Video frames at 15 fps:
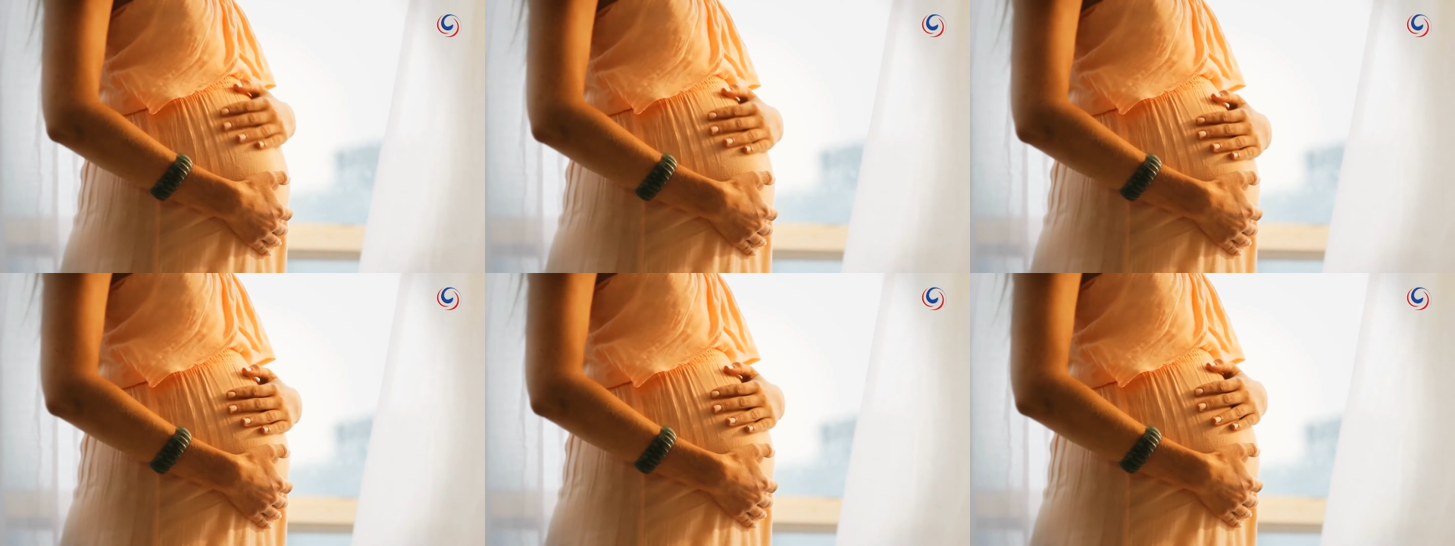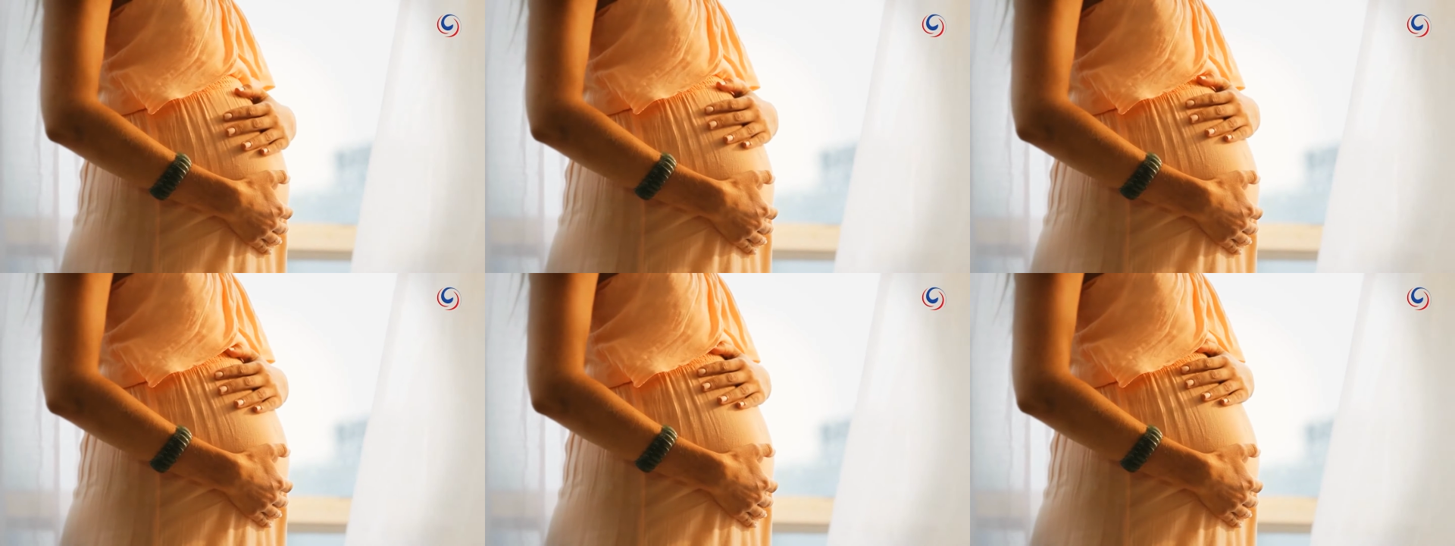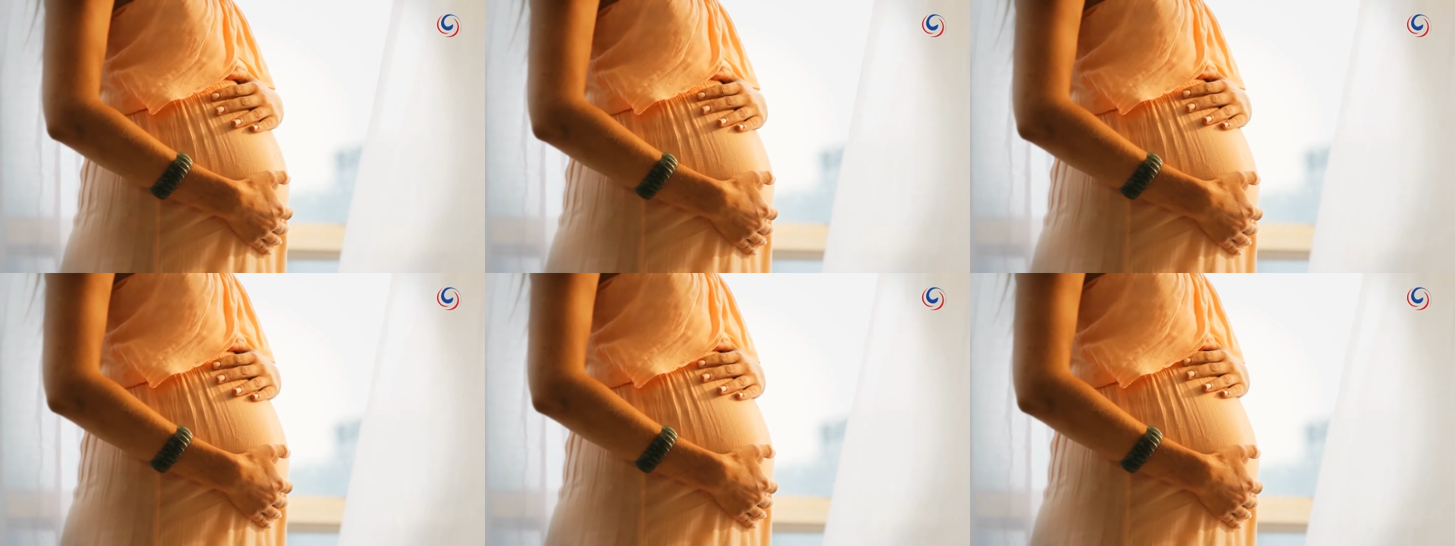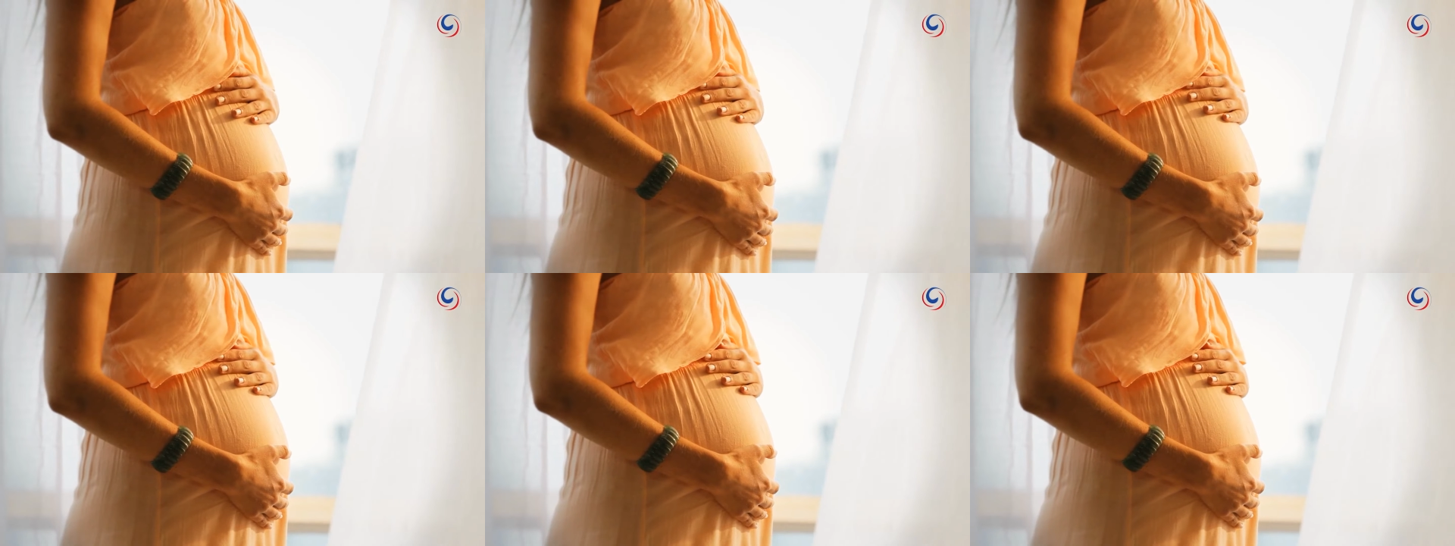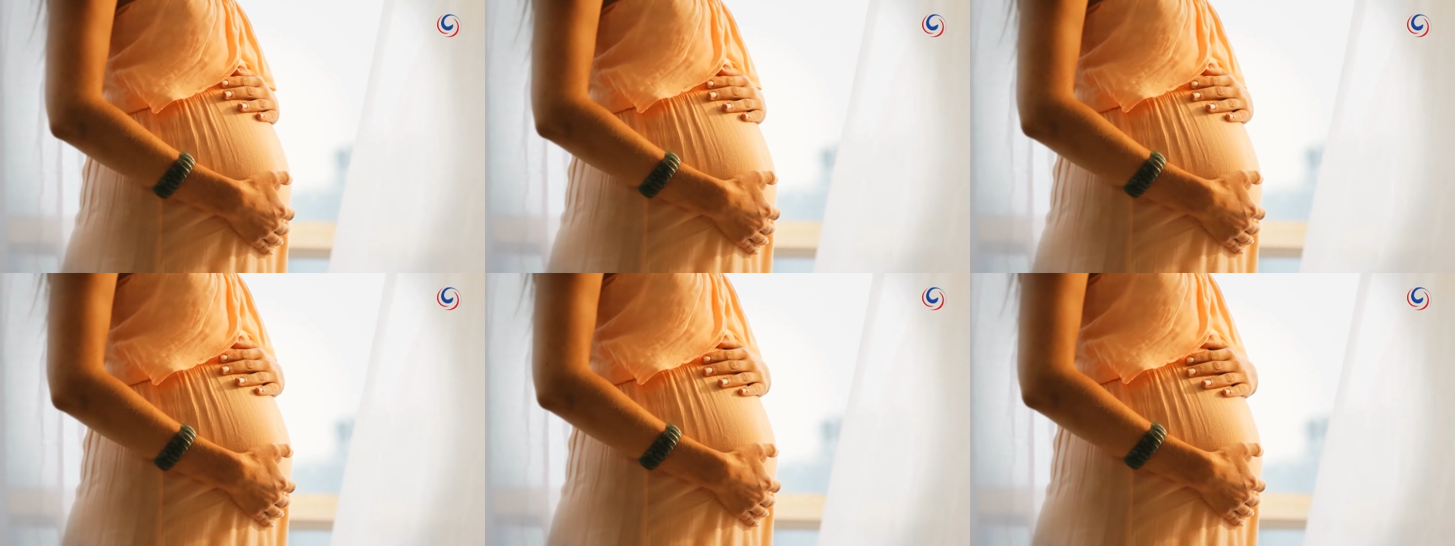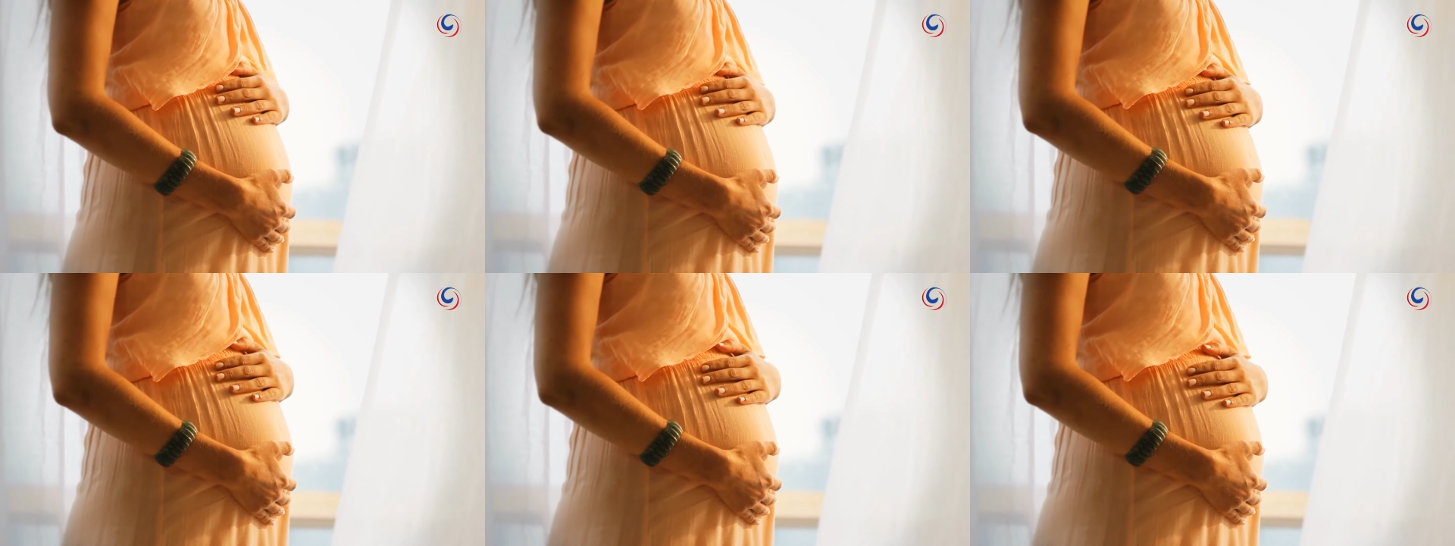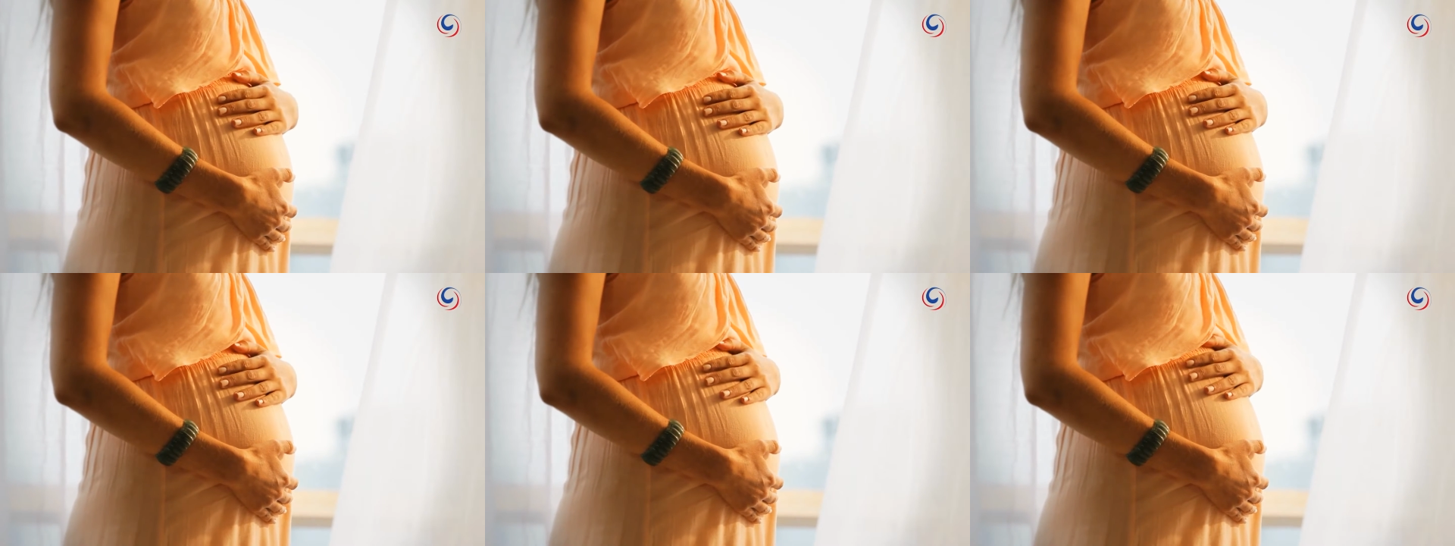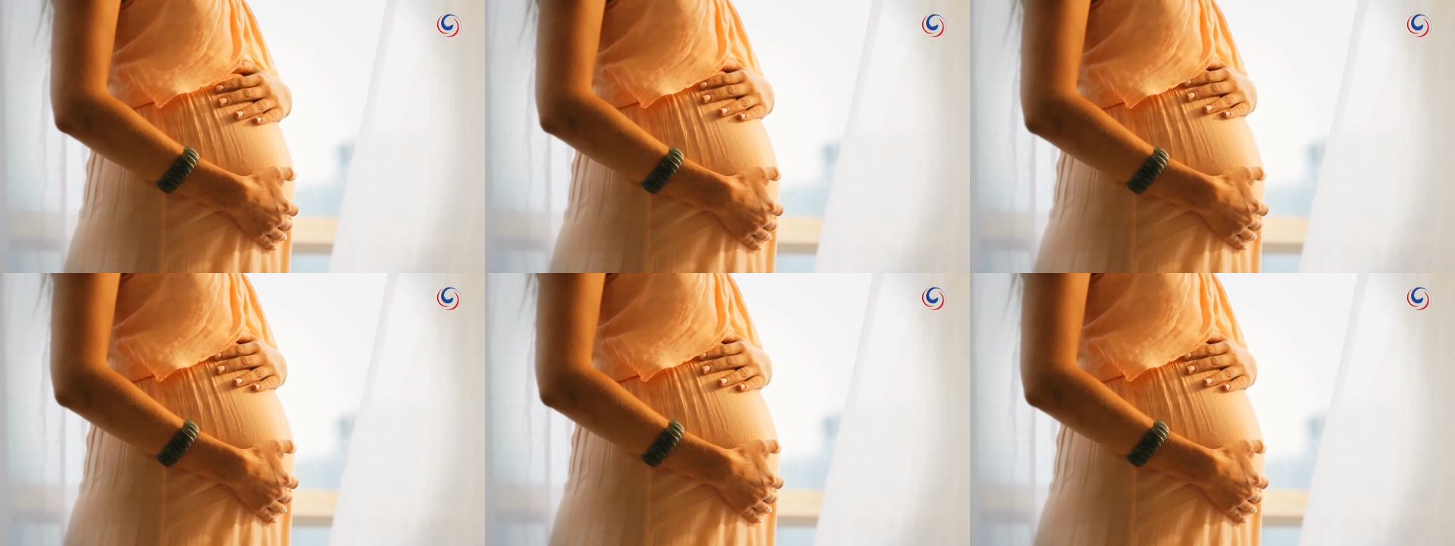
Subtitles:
(no speaker visible)